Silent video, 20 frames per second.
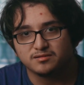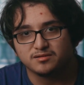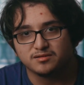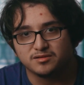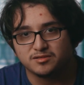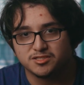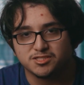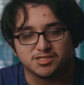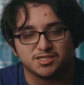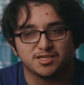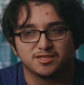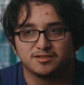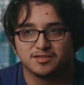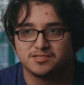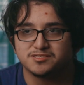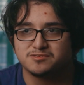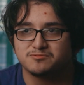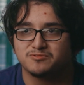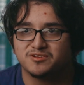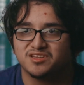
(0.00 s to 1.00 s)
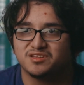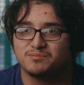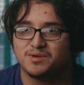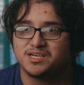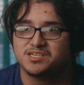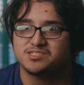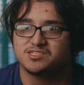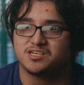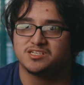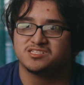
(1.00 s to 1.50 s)
You see, it doesn't really
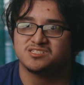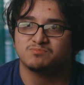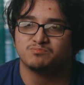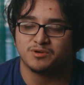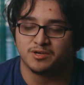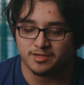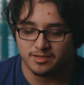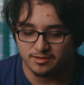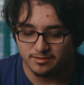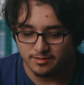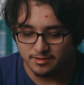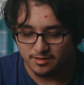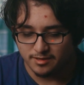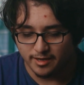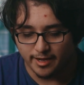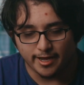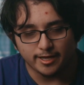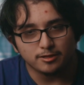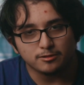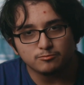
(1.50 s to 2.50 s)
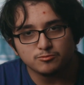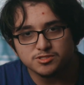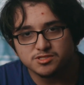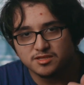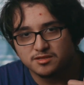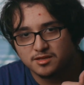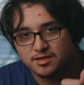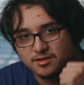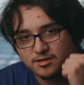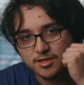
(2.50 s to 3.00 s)
make sense, but Ellen was
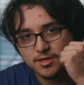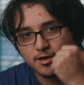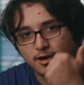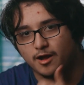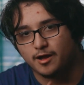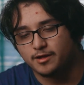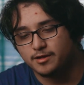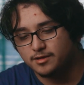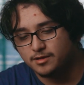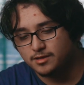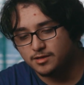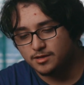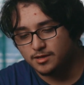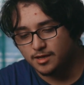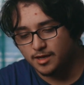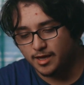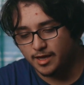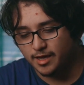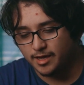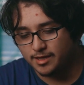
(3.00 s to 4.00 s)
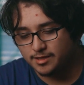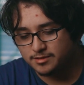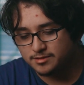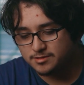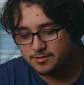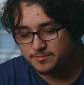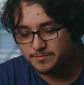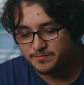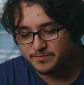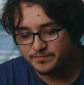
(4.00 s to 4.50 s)
the king of the god.
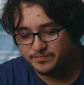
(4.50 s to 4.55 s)
And